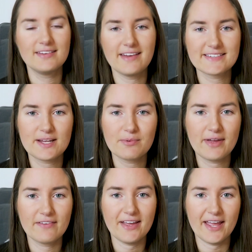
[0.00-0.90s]
Next up,
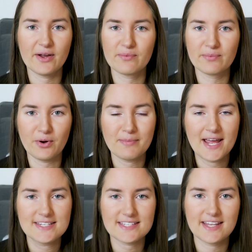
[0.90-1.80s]
we have a
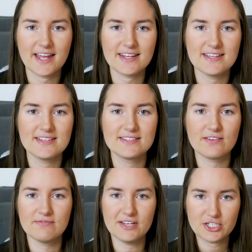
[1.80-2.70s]
romance, and that is
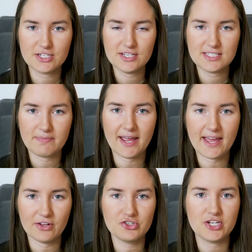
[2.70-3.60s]
Vicious by
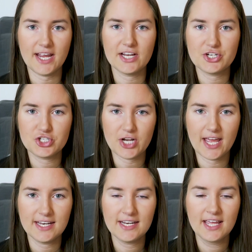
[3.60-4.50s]
LJ
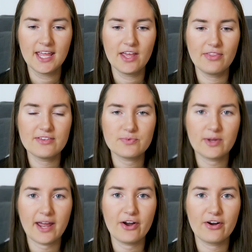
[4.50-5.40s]
Shen. This
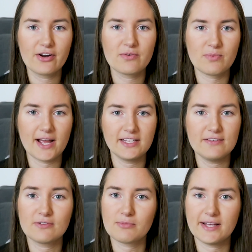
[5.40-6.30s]
one I heard
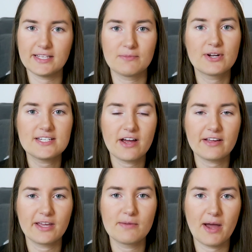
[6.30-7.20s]
Riley from Riley Murray
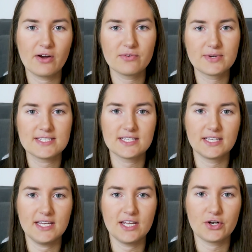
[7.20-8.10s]
talking about
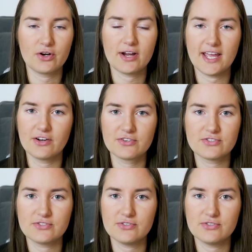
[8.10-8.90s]
recently in her Haters